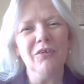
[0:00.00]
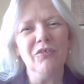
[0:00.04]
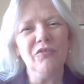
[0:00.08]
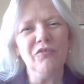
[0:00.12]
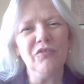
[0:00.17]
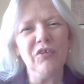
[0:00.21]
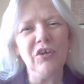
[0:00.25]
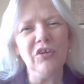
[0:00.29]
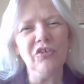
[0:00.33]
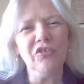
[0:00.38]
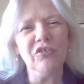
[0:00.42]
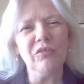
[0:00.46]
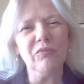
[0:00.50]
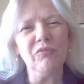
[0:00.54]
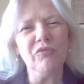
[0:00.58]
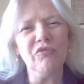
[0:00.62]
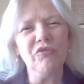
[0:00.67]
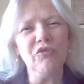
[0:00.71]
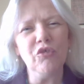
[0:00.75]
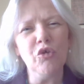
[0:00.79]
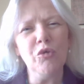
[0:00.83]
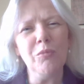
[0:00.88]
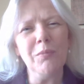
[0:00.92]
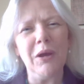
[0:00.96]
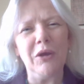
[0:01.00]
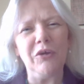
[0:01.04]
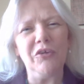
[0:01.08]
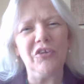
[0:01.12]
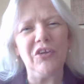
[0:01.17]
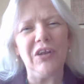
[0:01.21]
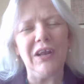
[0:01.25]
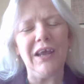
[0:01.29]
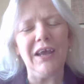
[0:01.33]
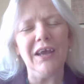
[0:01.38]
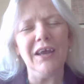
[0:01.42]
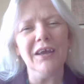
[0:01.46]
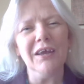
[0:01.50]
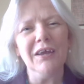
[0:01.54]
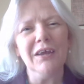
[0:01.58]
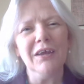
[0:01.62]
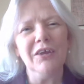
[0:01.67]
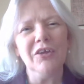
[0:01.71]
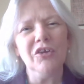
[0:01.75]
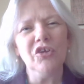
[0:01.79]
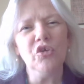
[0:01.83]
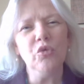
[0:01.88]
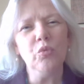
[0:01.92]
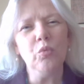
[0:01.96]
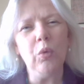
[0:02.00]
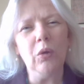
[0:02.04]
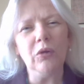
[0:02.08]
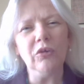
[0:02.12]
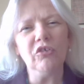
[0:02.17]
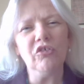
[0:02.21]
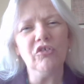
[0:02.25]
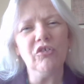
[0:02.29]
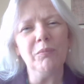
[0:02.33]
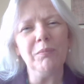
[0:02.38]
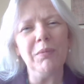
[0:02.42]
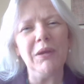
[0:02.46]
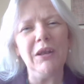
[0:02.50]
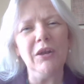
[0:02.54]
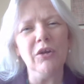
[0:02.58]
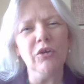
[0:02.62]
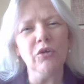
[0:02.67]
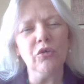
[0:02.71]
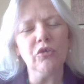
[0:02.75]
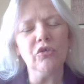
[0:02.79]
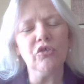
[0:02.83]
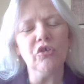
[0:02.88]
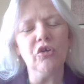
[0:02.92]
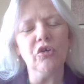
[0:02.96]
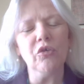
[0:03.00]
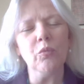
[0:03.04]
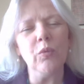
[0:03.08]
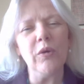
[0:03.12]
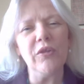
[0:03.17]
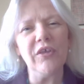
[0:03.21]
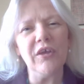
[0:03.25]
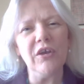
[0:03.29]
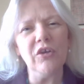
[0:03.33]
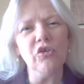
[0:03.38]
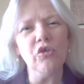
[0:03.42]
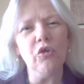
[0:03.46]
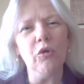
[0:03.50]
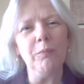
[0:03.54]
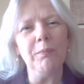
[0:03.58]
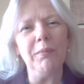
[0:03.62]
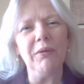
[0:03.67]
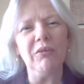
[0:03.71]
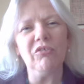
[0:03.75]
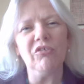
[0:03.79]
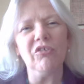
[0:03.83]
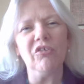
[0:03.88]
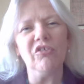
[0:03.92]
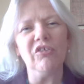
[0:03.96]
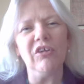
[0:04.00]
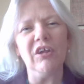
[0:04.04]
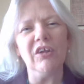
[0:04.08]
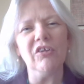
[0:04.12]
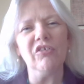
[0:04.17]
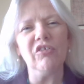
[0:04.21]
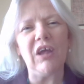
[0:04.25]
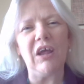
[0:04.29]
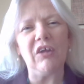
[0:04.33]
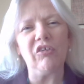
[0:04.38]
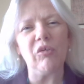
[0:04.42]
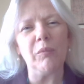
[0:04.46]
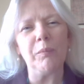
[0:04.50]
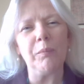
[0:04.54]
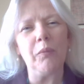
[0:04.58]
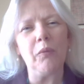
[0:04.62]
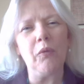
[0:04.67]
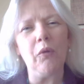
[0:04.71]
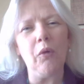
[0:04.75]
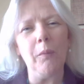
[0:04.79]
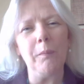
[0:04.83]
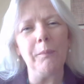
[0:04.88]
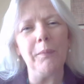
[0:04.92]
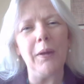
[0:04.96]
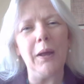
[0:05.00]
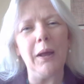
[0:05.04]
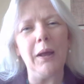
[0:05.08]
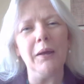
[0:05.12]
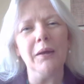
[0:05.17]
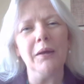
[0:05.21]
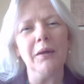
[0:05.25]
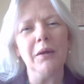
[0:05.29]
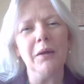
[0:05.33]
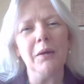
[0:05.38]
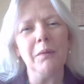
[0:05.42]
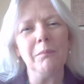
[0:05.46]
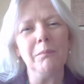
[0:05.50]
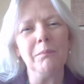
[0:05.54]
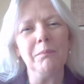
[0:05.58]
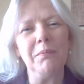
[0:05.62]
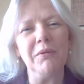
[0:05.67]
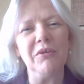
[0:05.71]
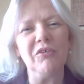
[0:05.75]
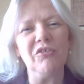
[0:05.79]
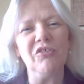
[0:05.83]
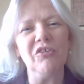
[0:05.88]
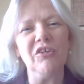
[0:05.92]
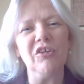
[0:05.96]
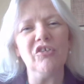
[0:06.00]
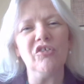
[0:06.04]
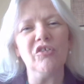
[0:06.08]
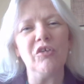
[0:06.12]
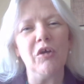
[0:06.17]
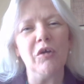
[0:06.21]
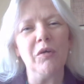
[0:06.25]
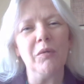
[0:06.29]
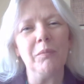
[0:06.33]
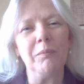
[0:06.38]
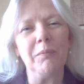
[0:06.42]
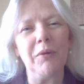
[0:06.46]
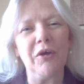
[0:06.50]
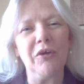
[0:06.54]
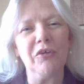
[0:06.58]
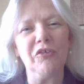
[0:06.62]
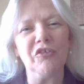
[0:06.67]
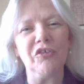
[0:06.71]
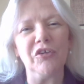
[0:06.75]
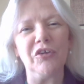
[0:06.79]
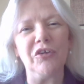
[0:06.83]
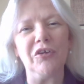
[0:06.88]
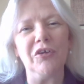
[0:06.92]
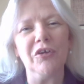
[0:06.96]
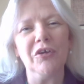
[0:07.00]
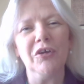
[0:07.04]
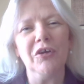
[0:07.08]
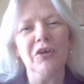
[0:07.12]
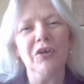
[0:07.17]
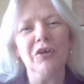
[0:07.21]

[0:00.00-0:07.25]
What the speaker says: first and foremostly, you want to be looked on within your businesses as a proper business person,